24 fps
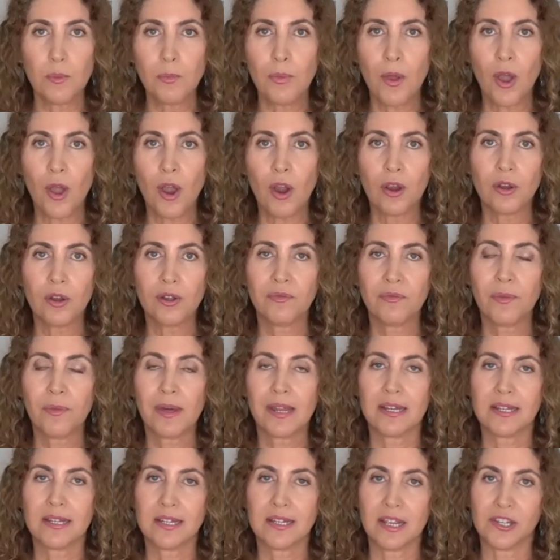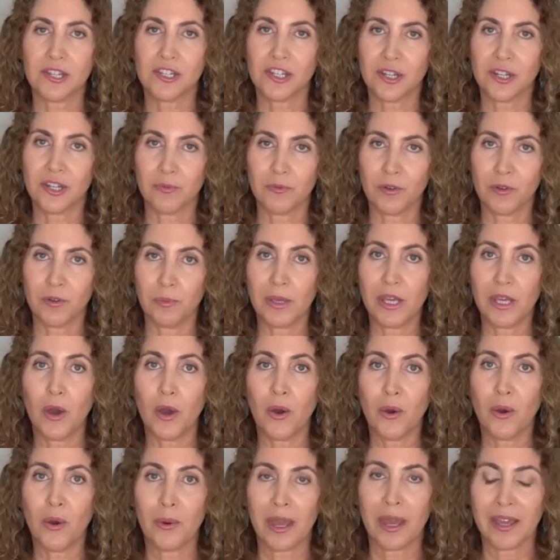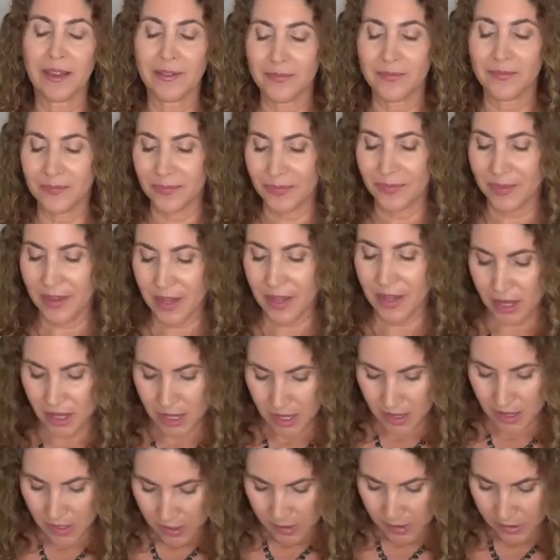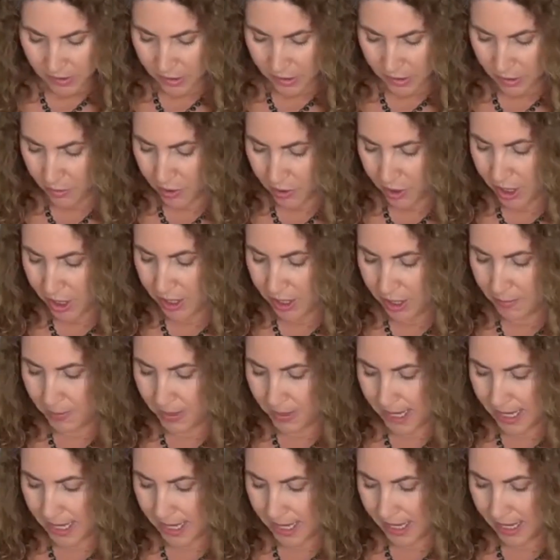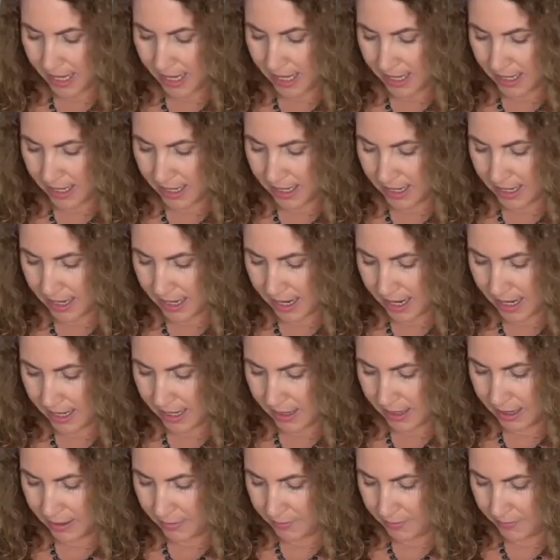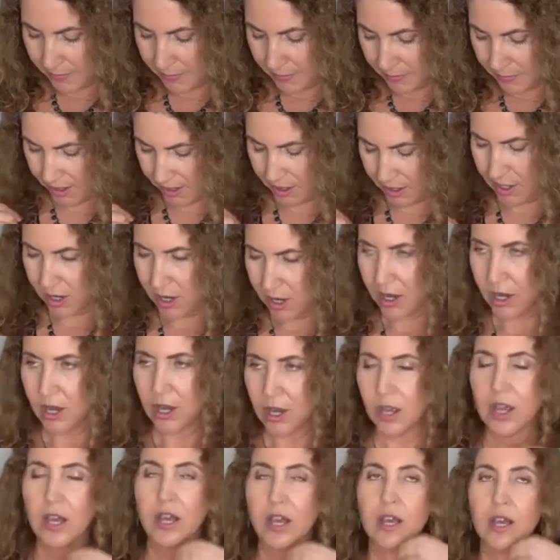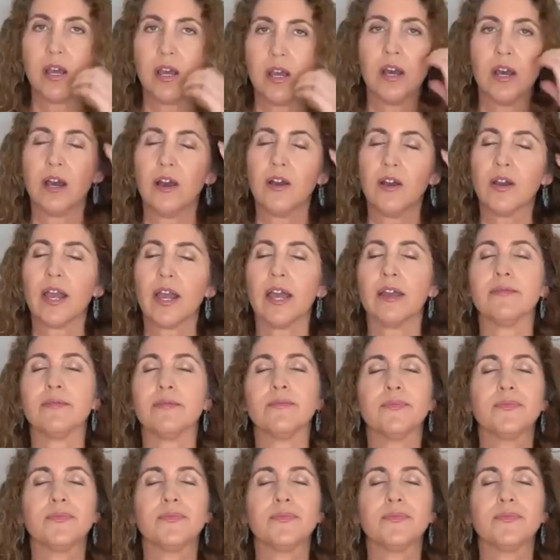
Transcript: part of meditation will be going. So we're going to begin. Okay.